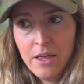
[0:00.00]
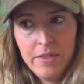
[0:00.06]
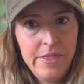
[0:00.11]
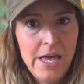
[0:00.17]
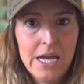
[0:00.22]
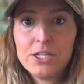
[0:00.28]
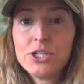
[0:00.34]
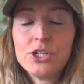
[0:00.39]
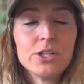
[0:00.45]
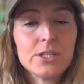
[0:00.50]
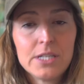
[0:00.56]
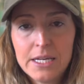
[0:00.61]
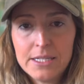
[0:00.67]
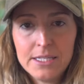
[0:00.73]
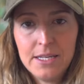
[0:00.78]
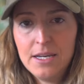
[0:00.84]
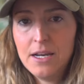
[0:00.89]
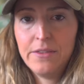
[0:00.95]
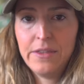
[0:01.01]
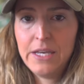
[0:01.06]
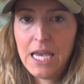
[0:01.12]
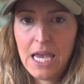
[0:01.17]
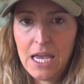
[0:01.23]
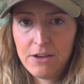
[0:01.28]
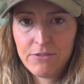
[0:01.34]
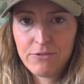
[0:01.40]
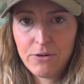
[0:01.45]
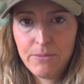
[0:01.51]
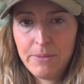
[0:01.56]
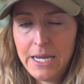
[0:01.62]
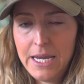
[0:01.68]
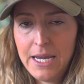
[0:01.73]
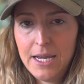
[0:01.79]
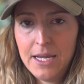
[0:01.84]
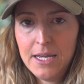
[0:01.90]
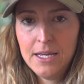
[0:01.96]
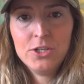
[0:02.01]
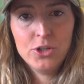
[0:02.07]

that's just icing on the cake for me.